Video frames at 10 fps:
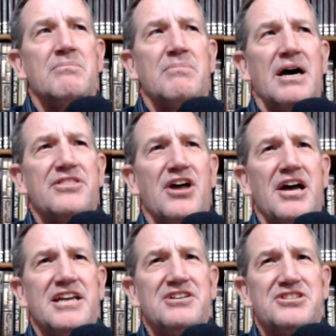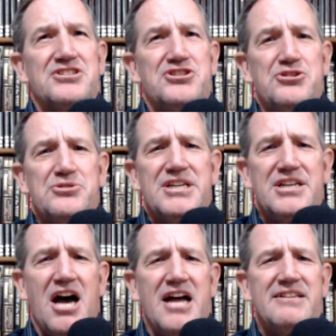My thought is you
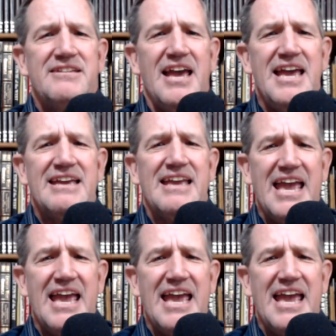cannot take